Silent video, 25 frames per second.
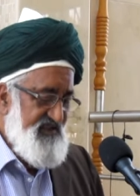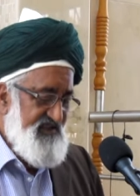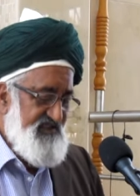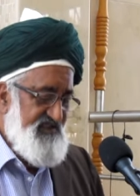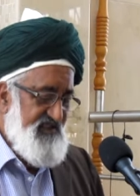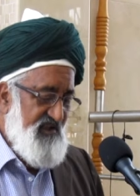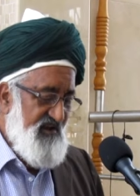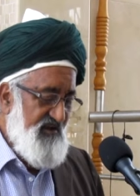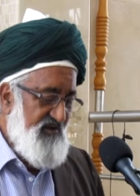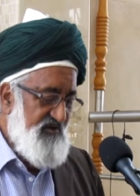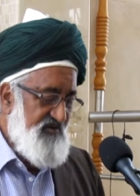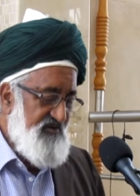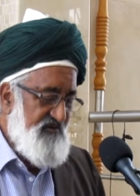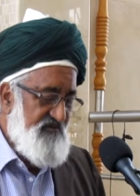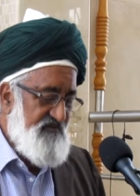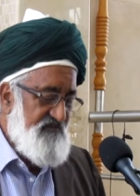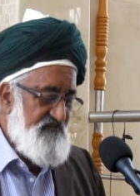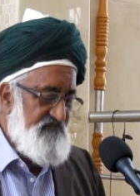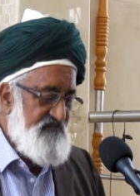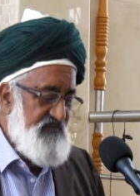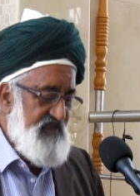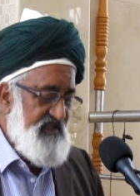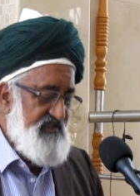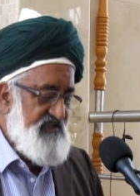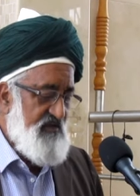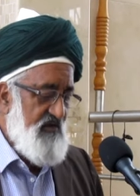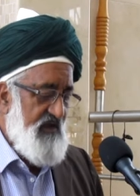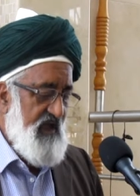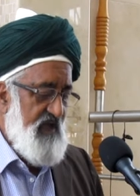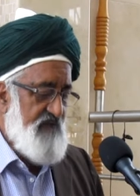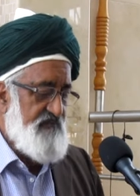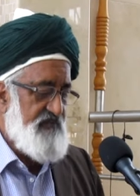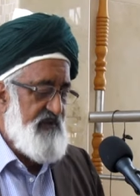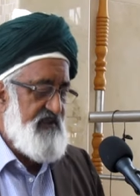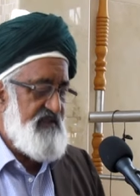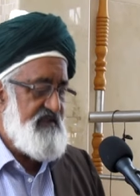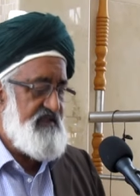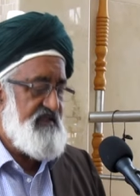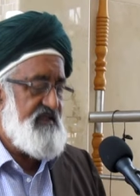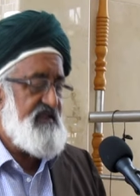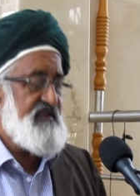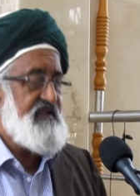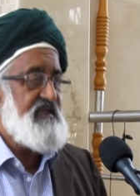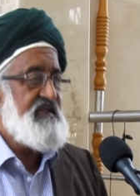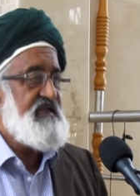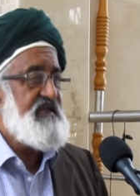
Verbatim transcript: So, it so happened,